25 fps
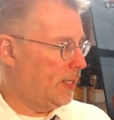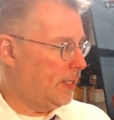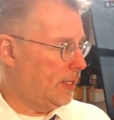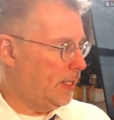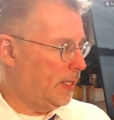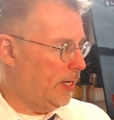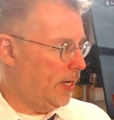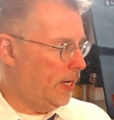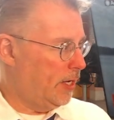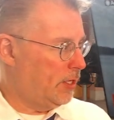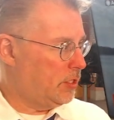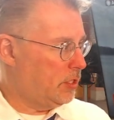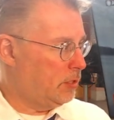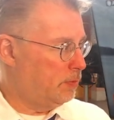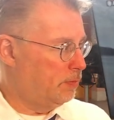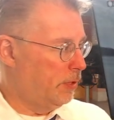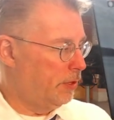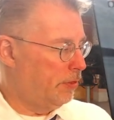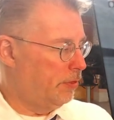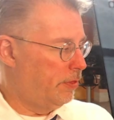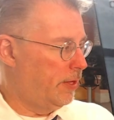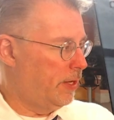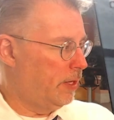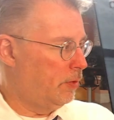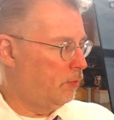yes,
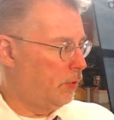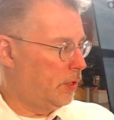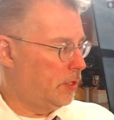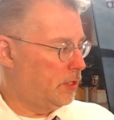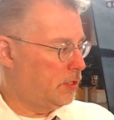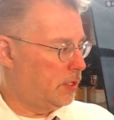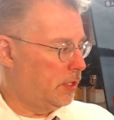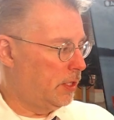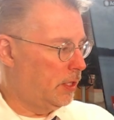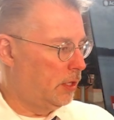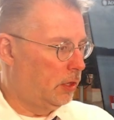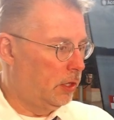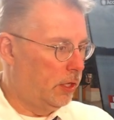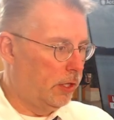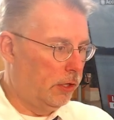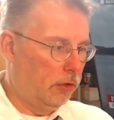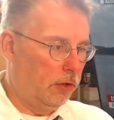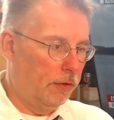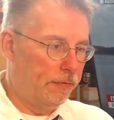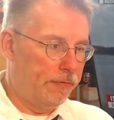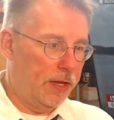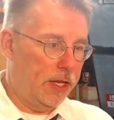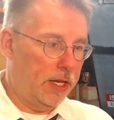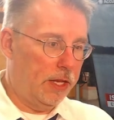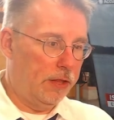but then we see
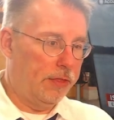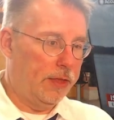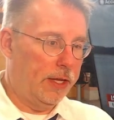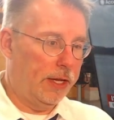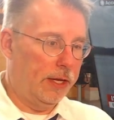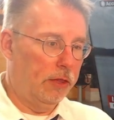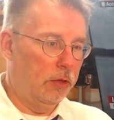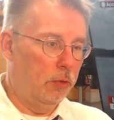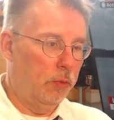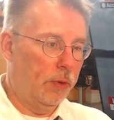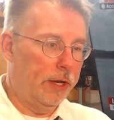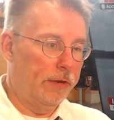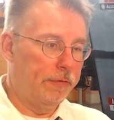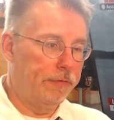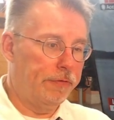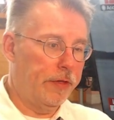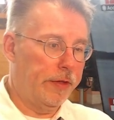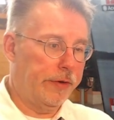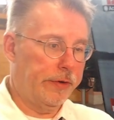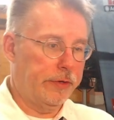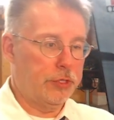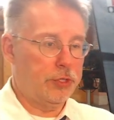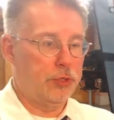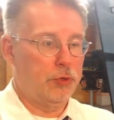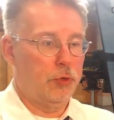little, if anything, in the way of
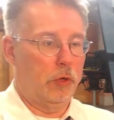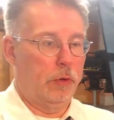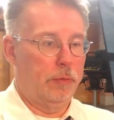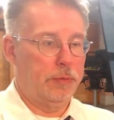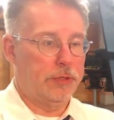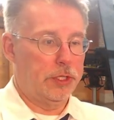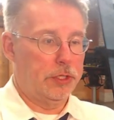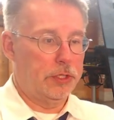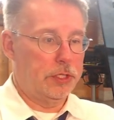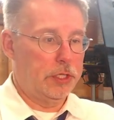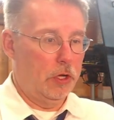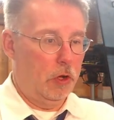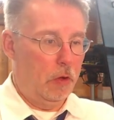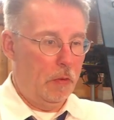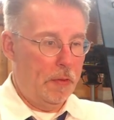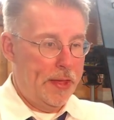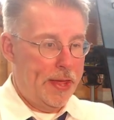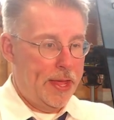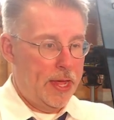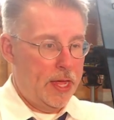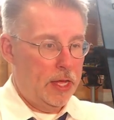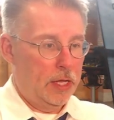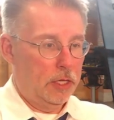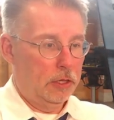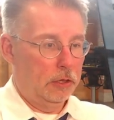thunderstorms until
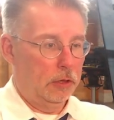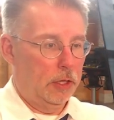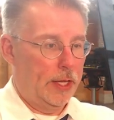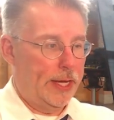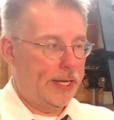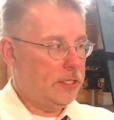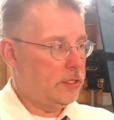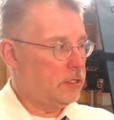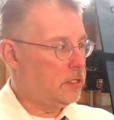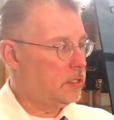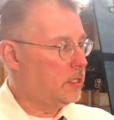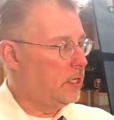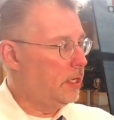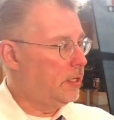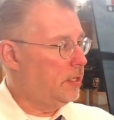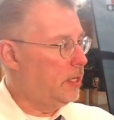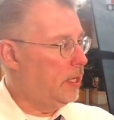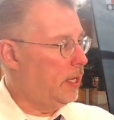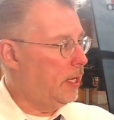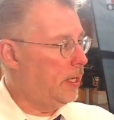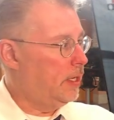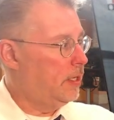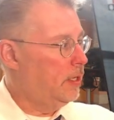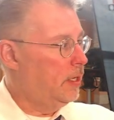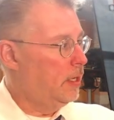late
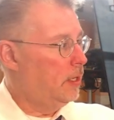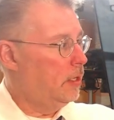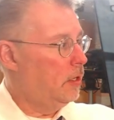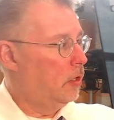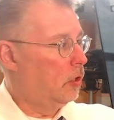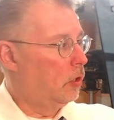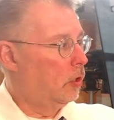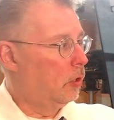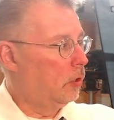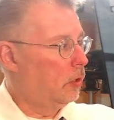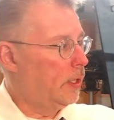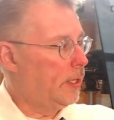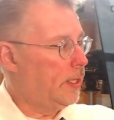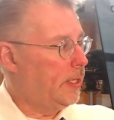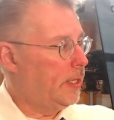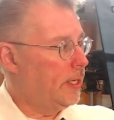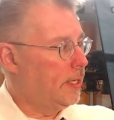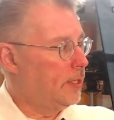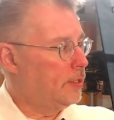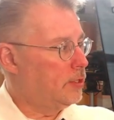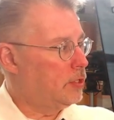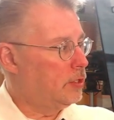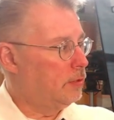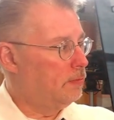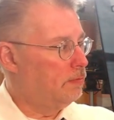Sunday, early
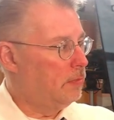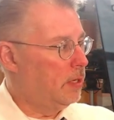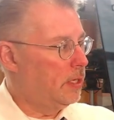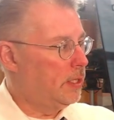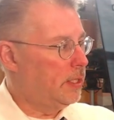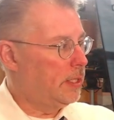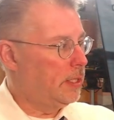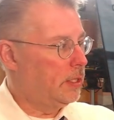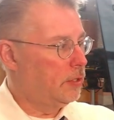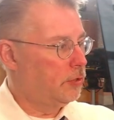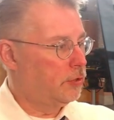into Monday and